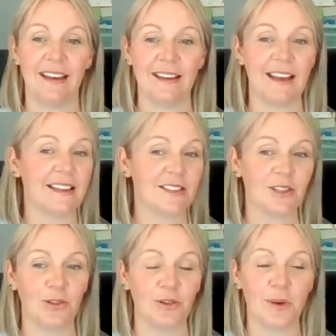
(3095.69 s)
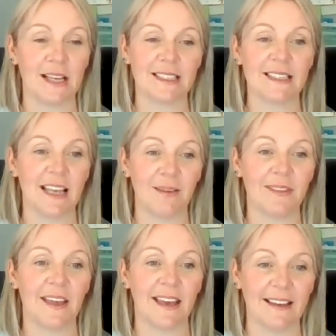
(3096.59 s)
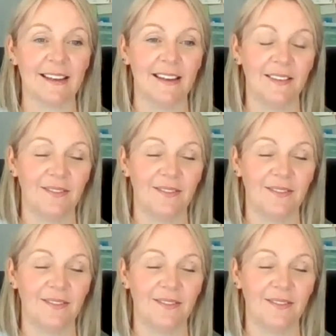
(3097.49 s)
it's not always the same thing.